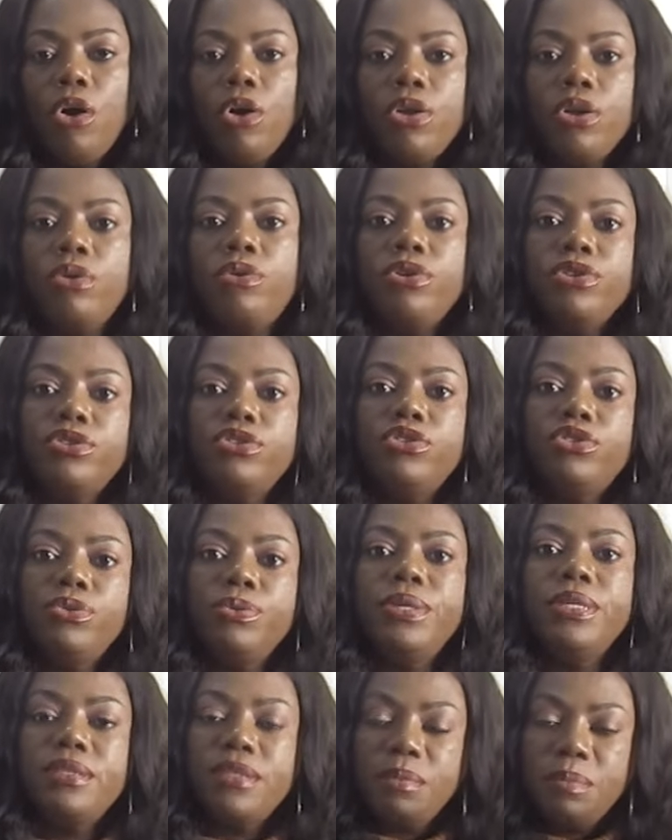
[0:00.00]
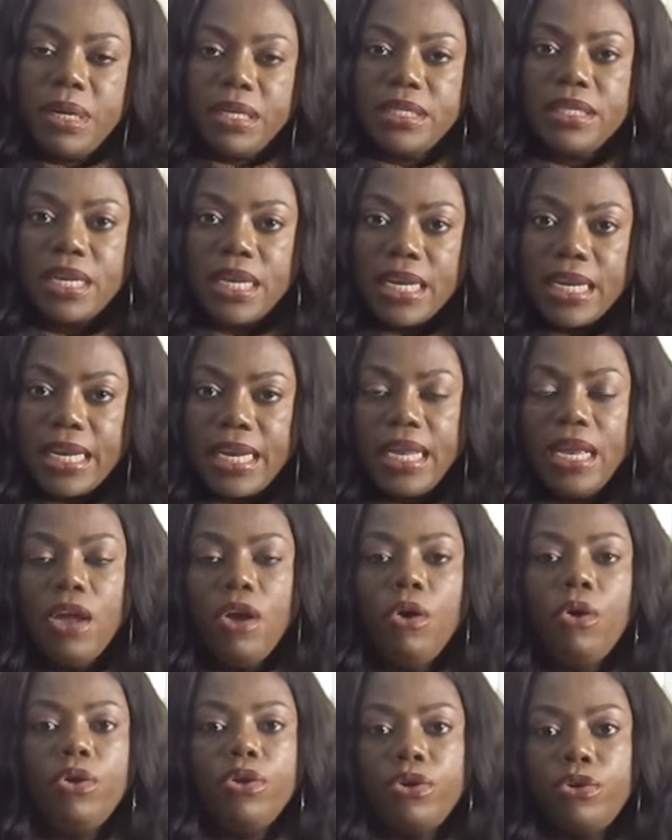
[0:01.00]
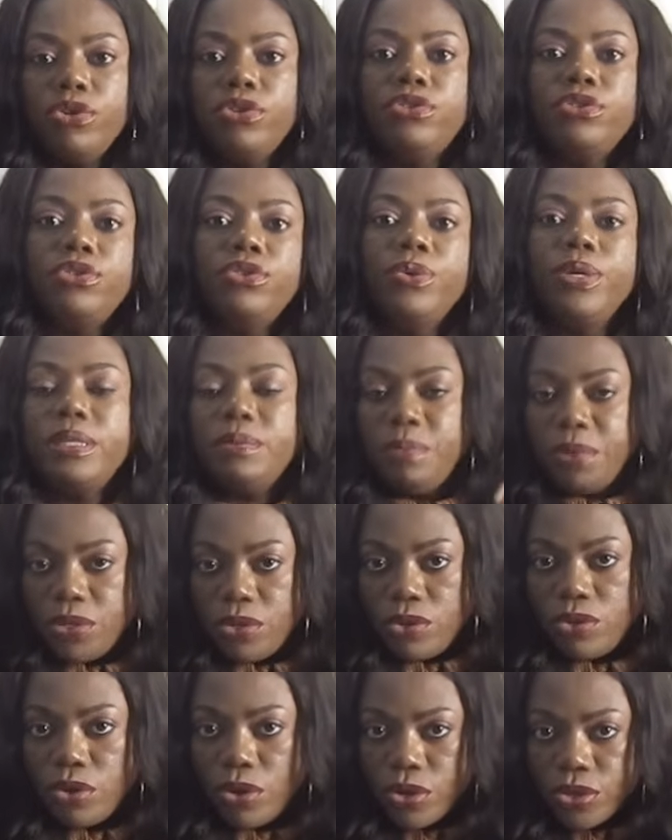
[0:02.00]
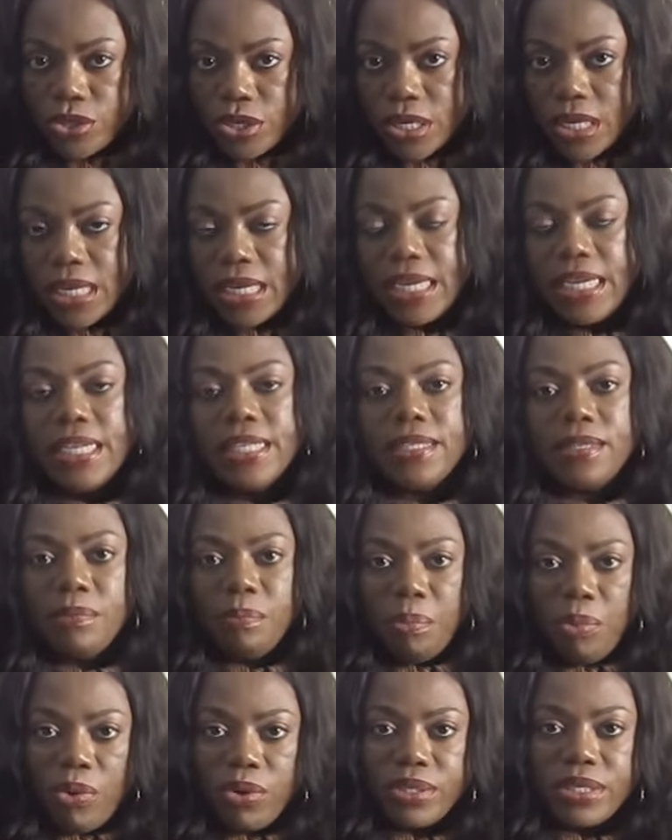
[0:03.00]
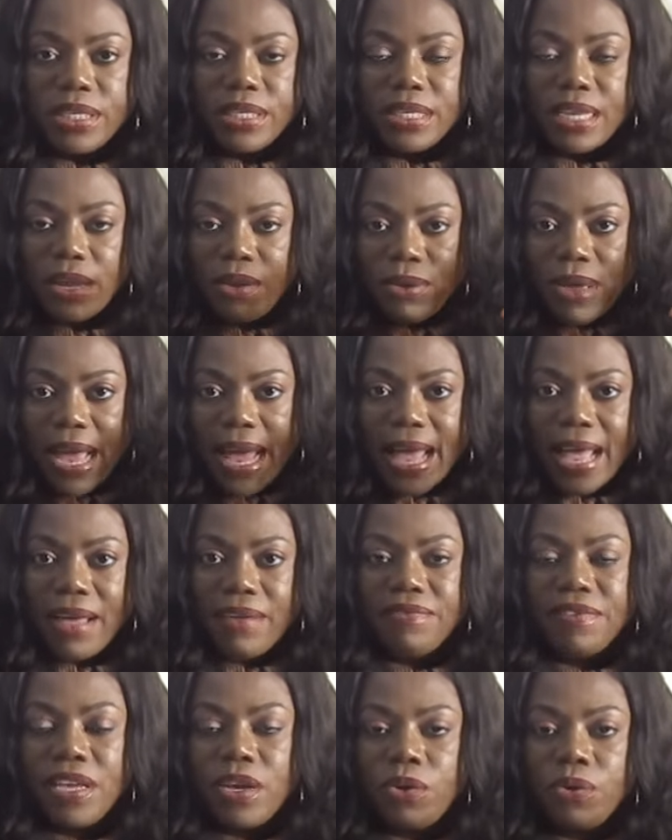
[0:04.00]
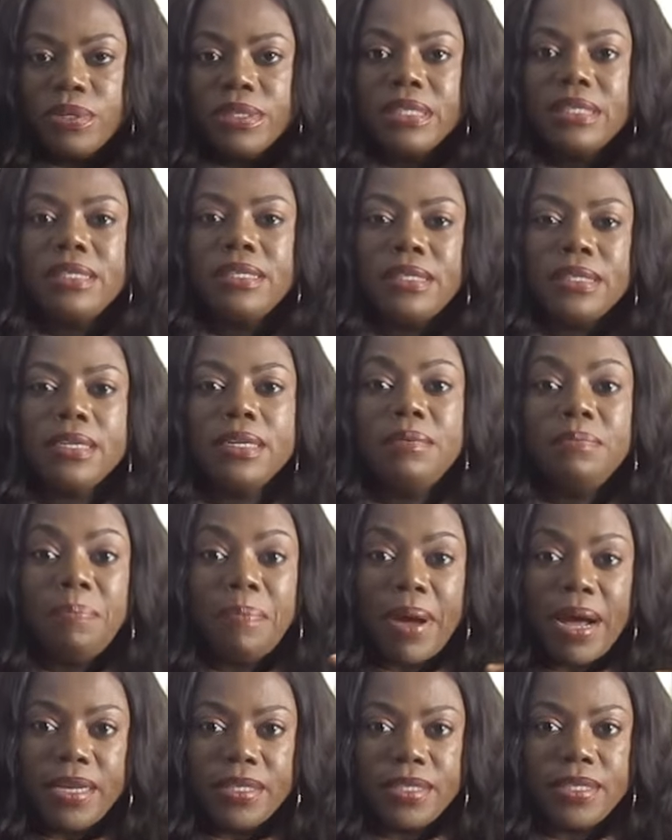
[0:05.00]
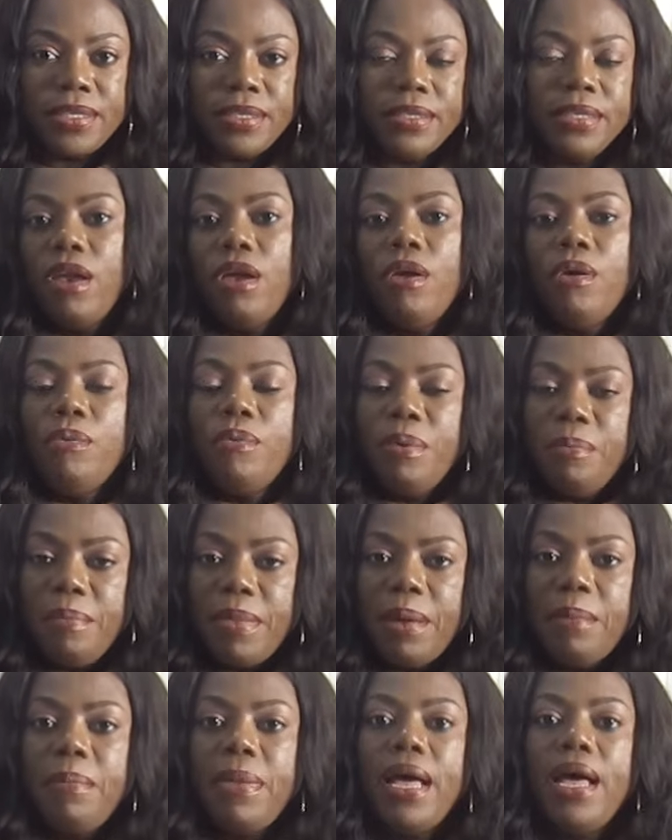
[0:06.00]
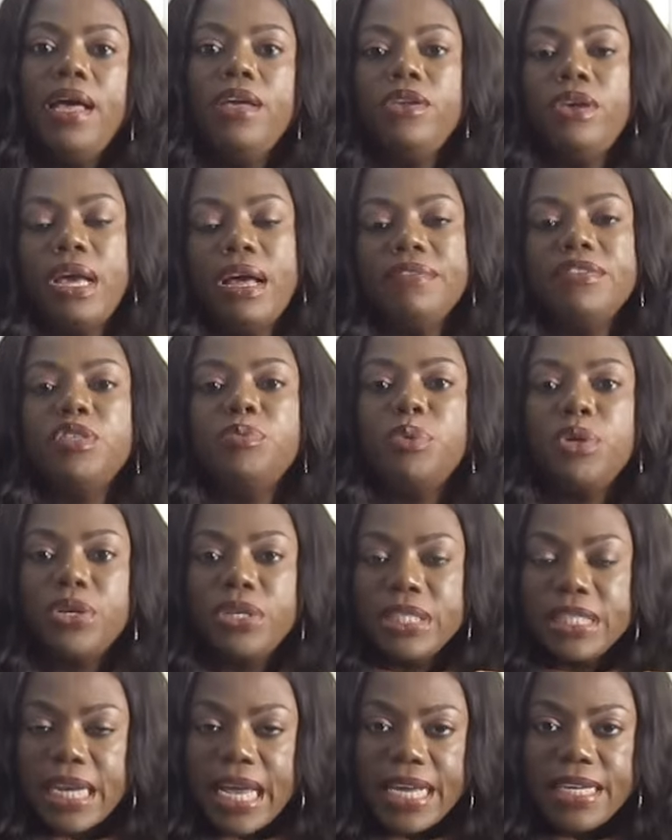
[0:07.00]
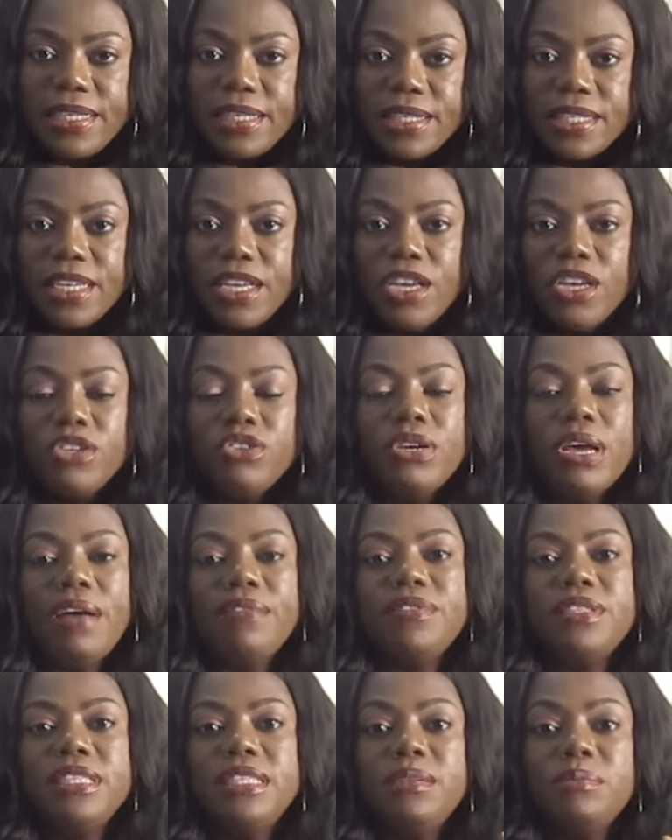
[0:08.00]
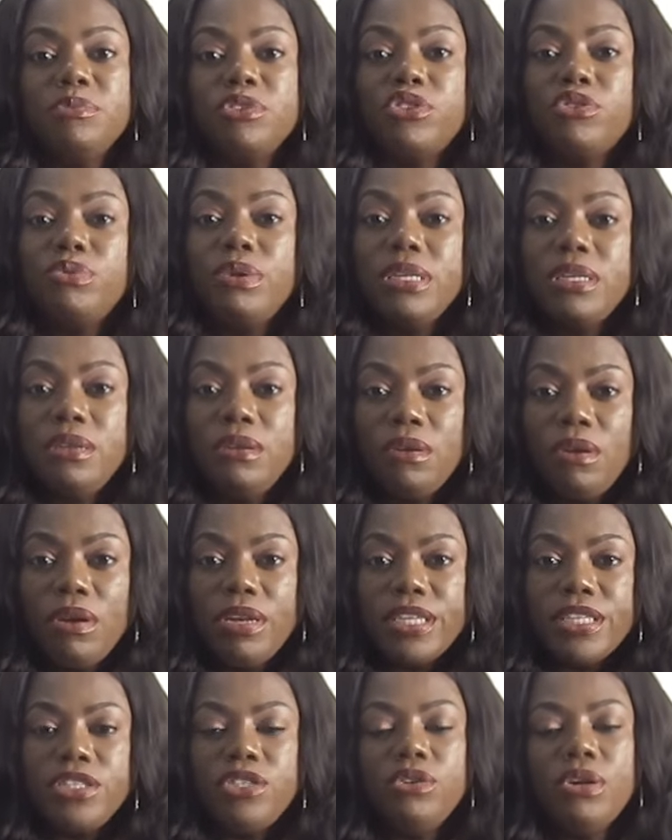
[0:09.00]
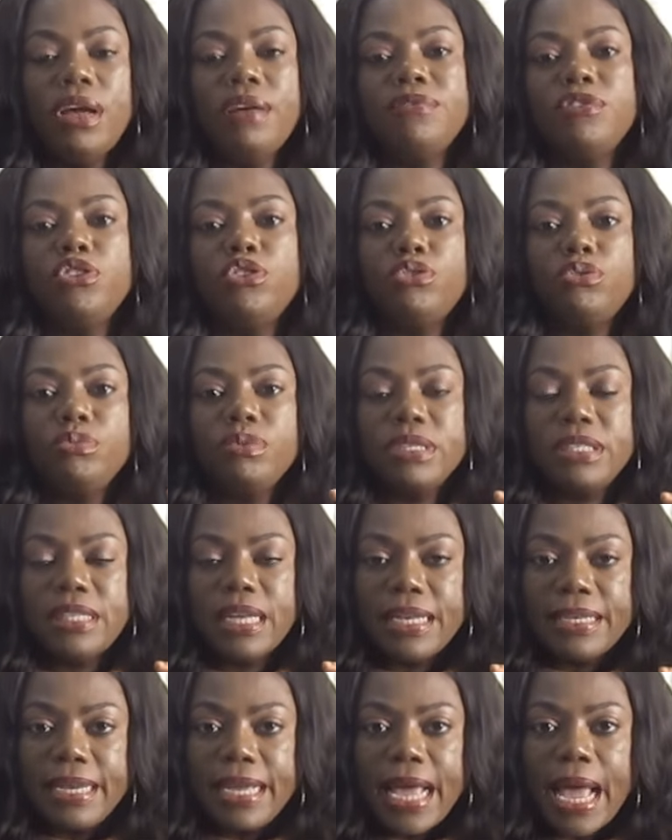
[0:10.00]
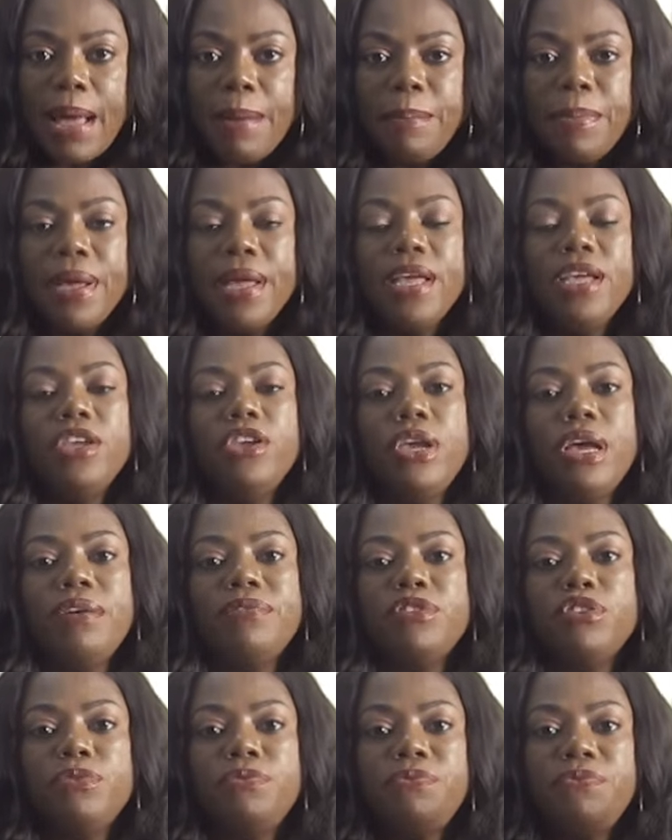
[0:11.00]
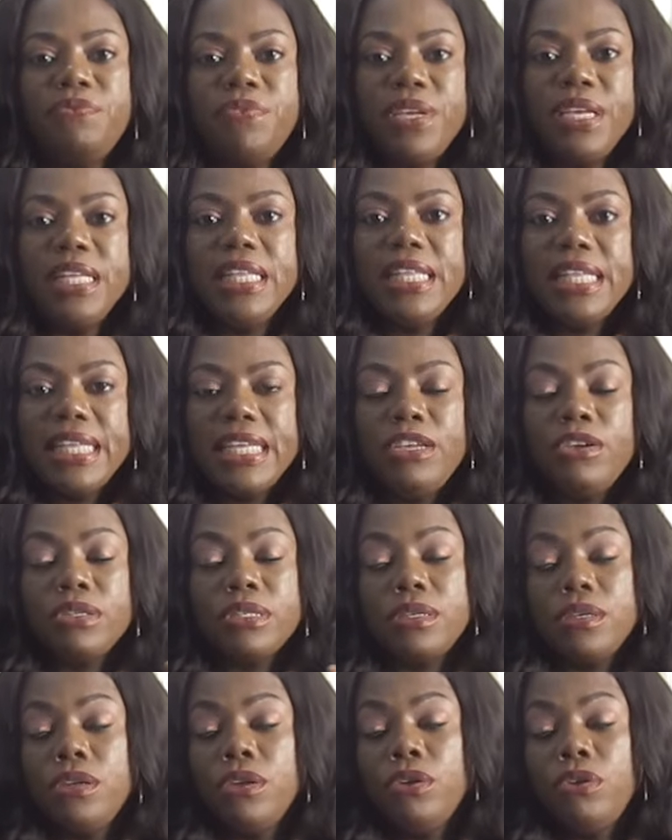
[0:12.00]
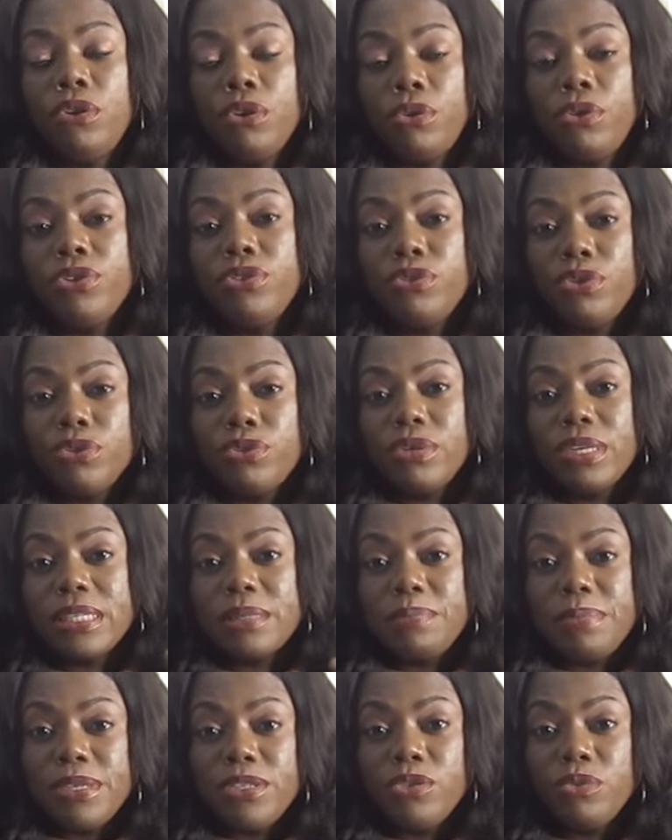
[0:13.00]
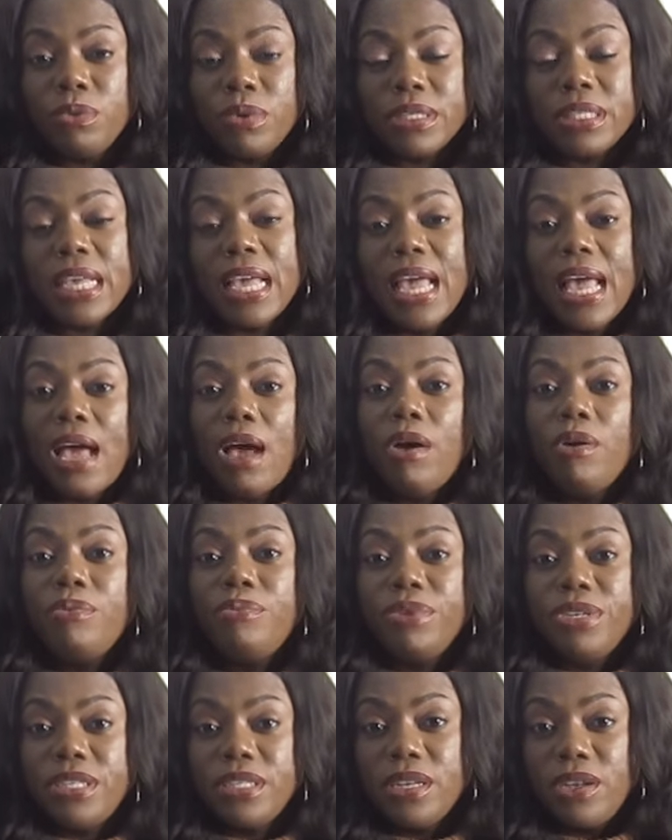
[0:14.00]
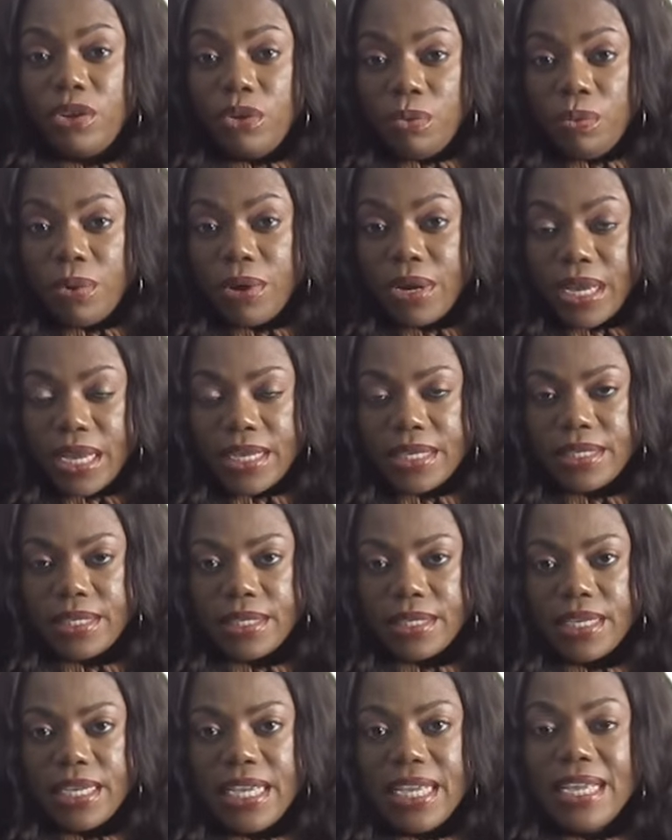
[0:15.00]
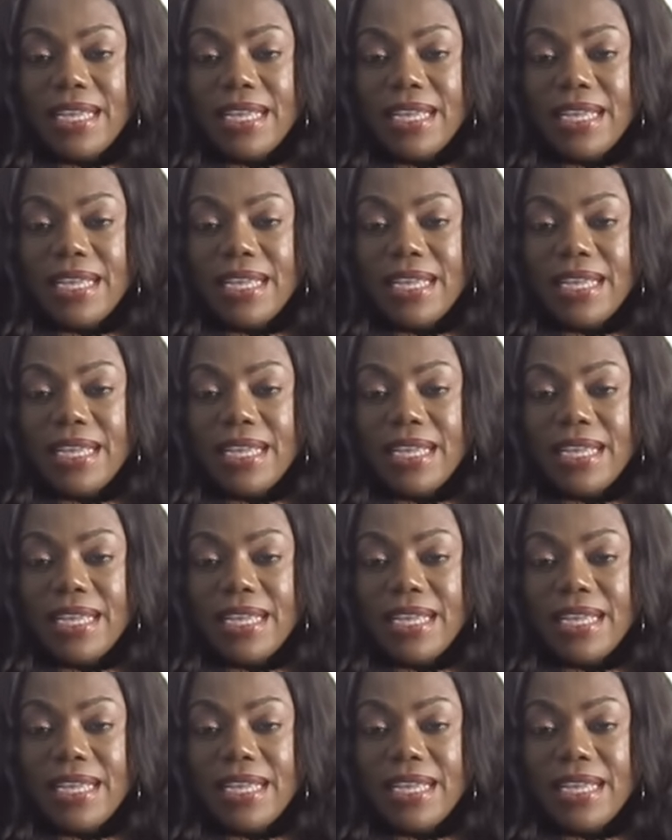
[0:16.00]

or you're going to do it thematically, or you're going to do it methodologically. It's important that you have a consistent pattern. Remember, you have to be organized. You have to demonstrate knowledge. You have to show us that gap. You have to feel you're going to also explain to us how original your work is.